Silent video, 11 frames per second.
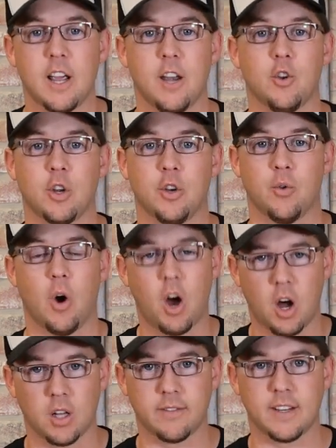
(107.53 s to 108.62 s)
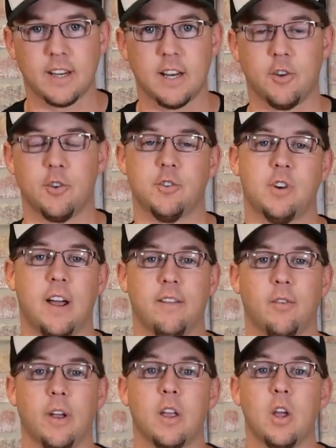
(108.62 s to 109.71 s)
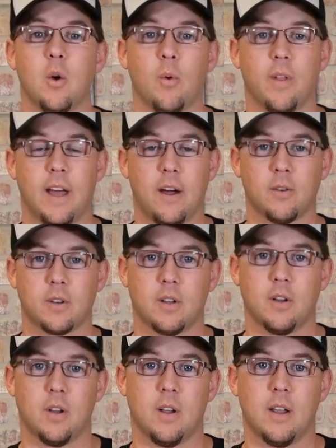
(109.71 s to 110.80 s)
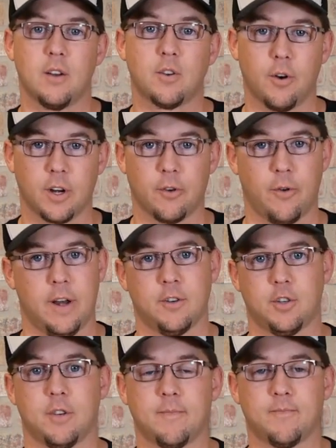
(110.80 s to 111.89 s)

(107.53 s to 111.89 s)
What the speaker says: and you can do all of it in your driveway without turning a wrench.